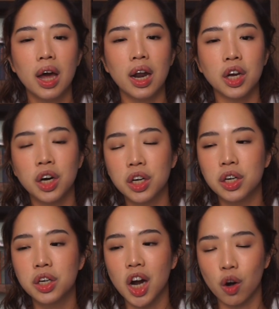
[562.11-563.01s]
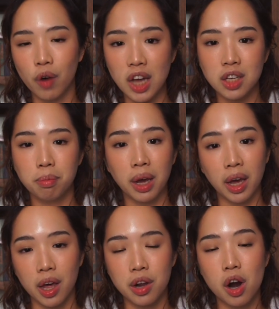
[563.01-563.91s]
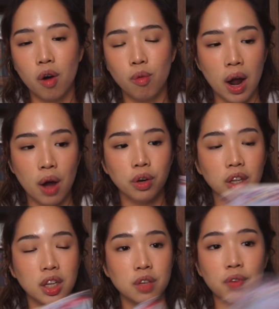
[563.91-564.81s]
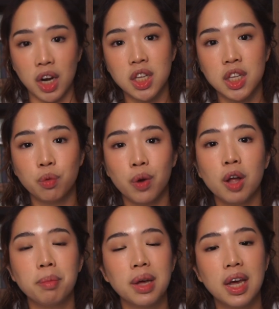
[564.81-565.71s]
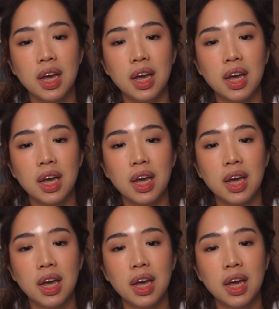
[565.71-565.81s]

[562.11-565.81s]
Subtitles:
and I couldn't grasp my head around this fantasy realm.